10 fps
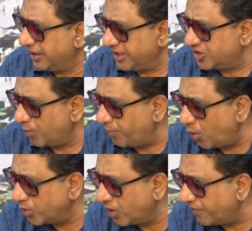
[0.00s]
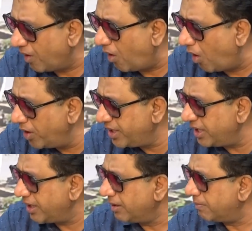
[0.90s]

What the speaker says: the support of all the